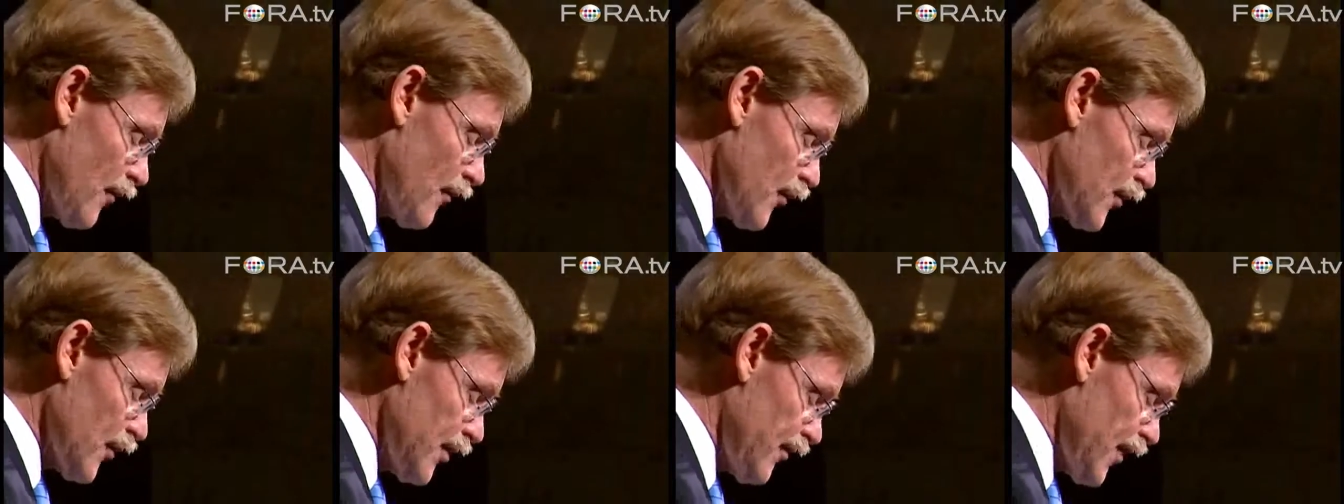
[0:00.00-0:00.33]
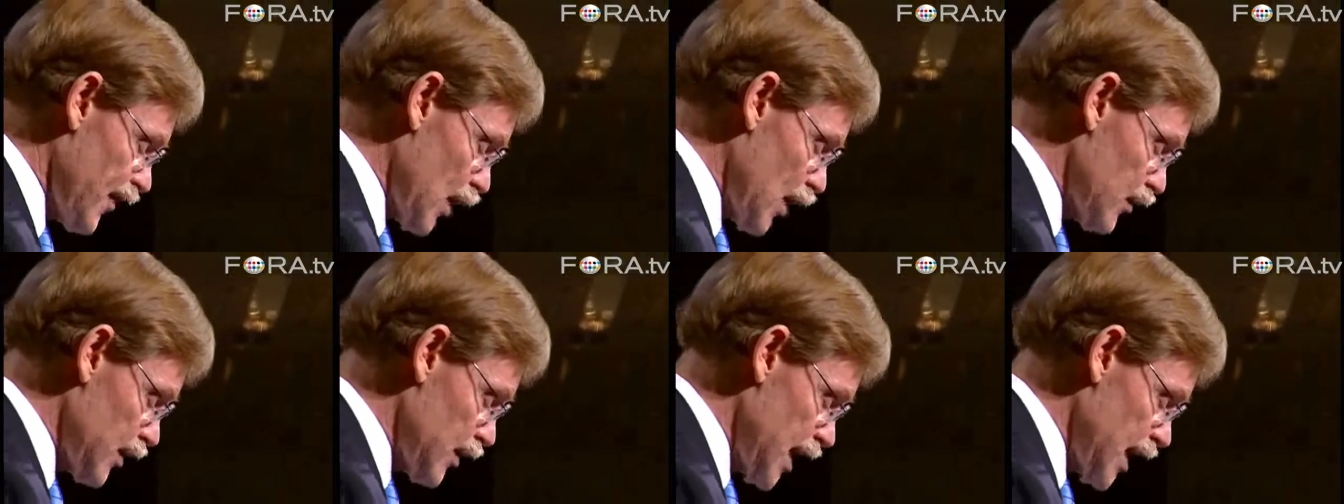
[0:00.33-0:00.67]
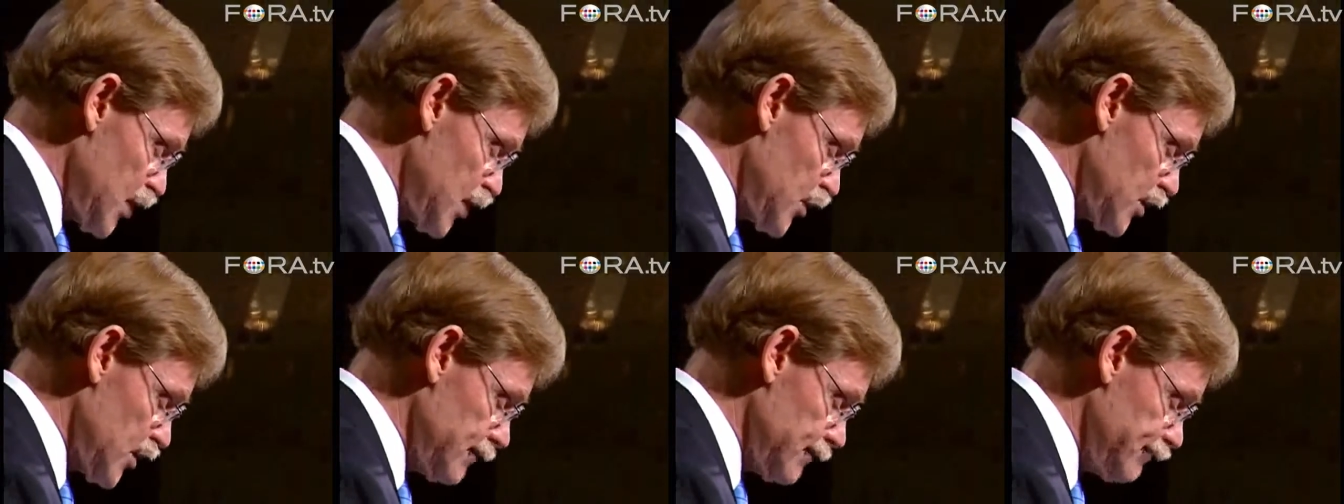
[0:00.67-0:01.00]
offer the
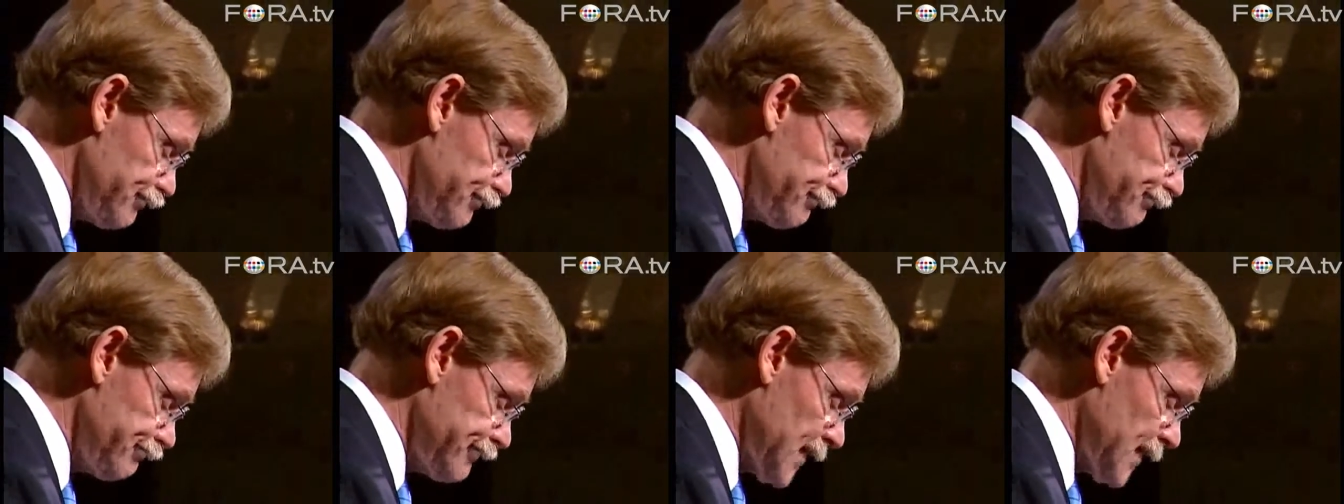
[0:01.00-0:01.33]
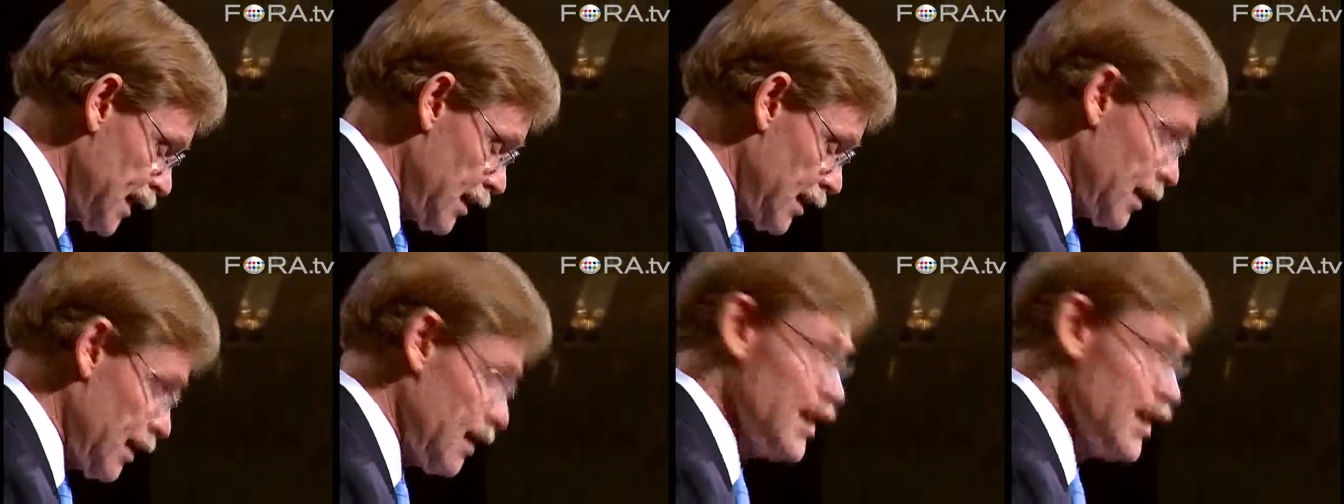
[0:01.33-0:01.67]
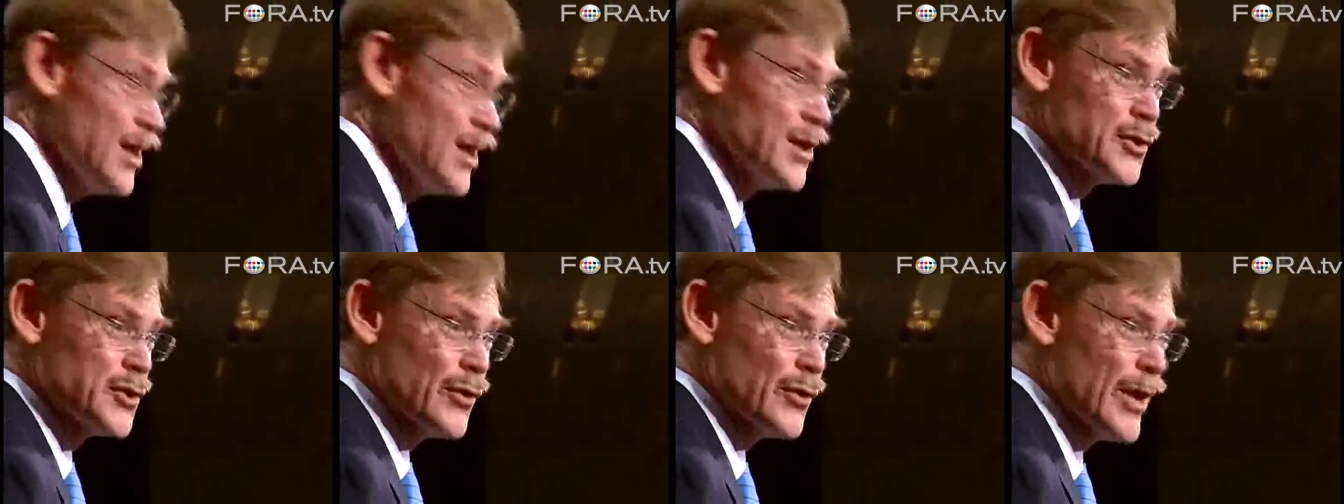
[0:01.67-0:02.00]
foundation.
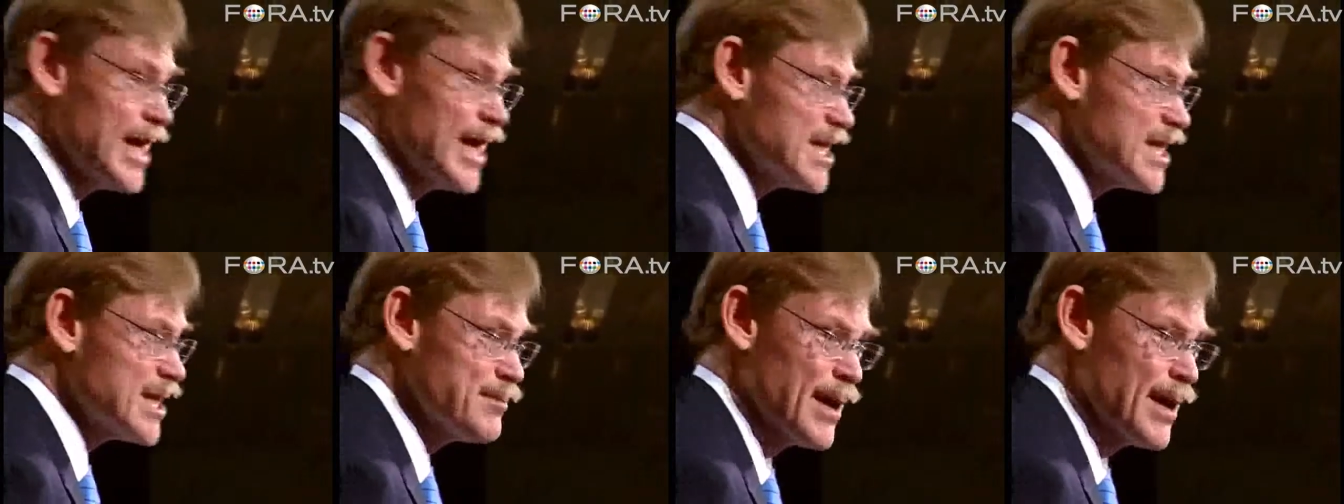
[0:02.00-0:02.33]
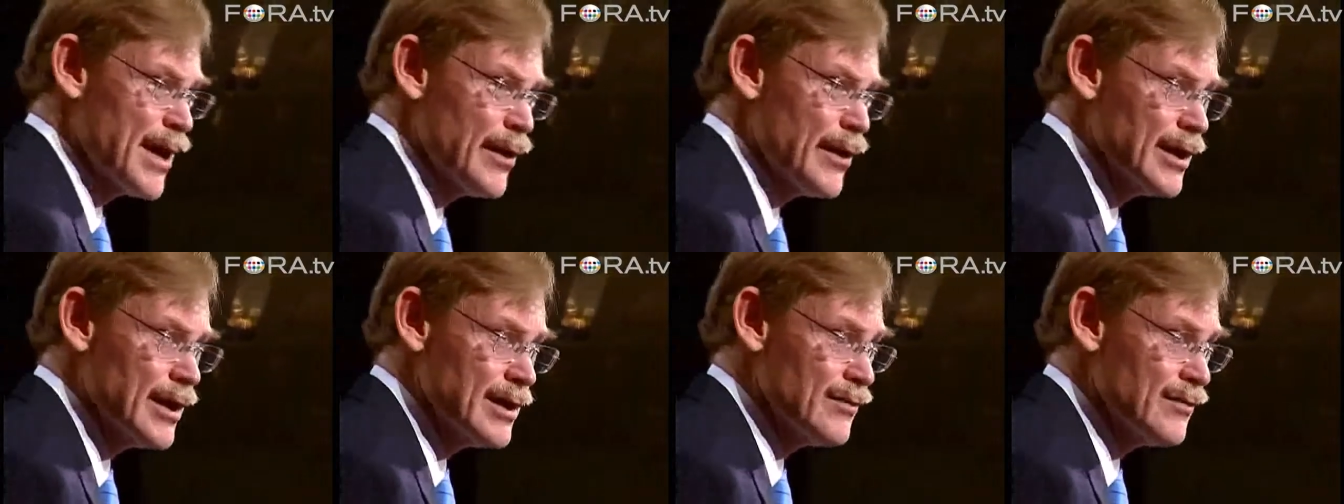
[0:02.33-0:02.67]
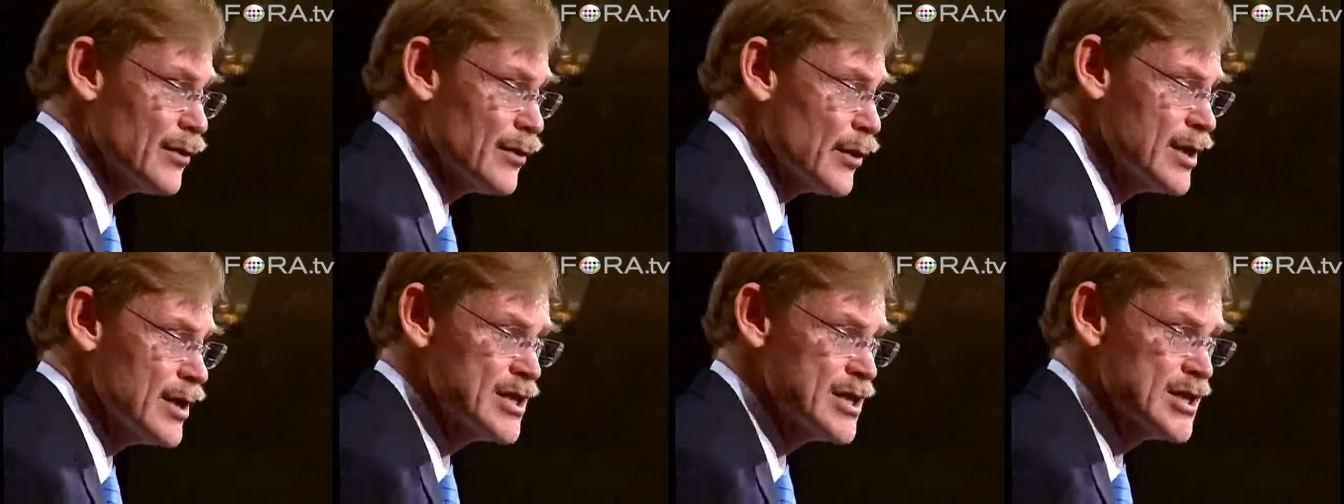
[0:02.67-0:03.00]
Transparent
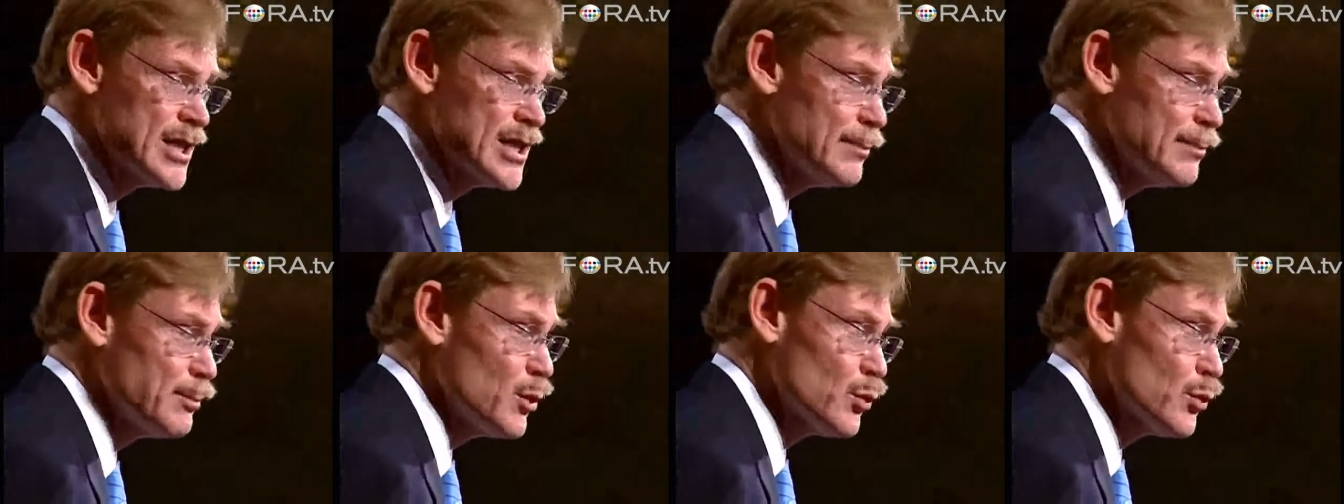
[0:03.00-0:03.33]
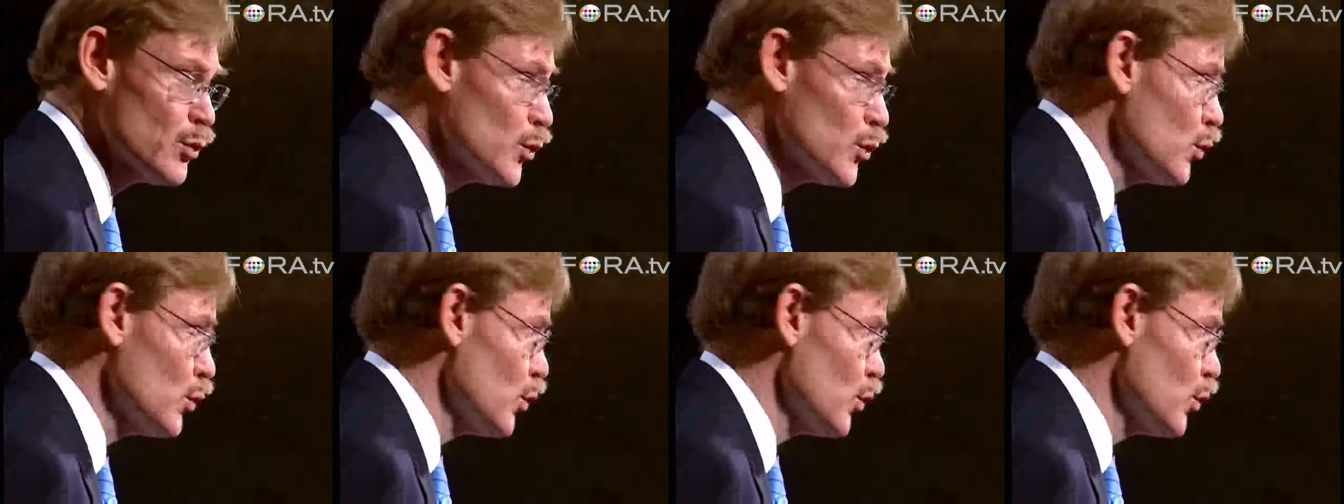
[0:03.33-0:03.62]
and very simple